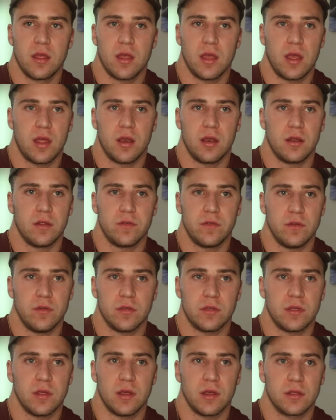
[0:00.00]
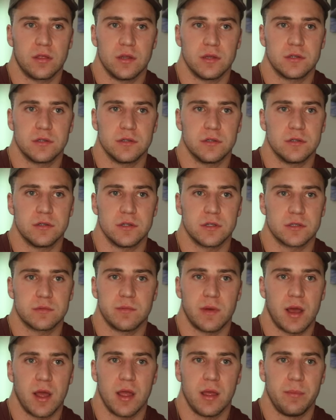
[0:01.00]
And if you think this is
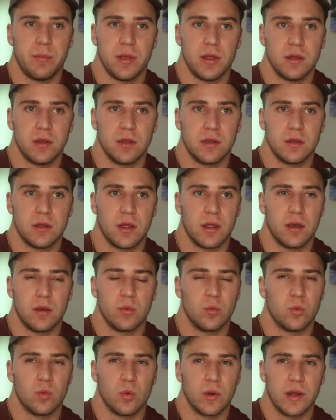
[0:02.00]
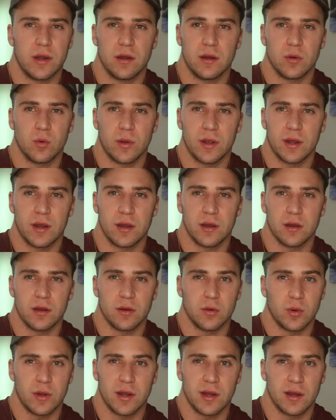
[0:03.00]
just my opinion, then
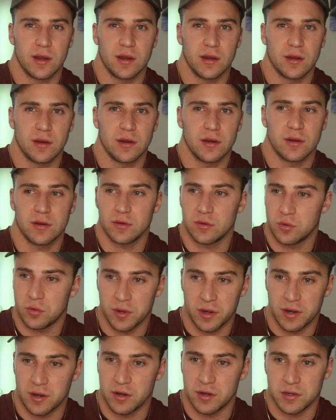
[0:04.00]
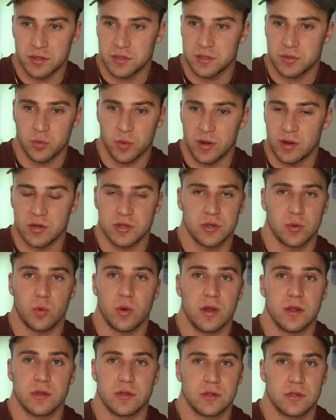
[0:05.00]
where's the
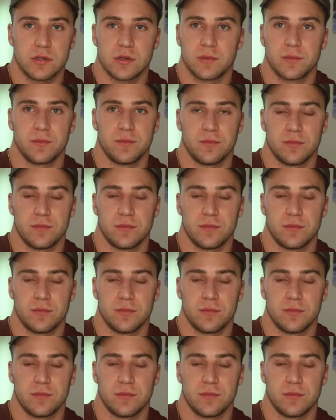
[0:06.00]
ones?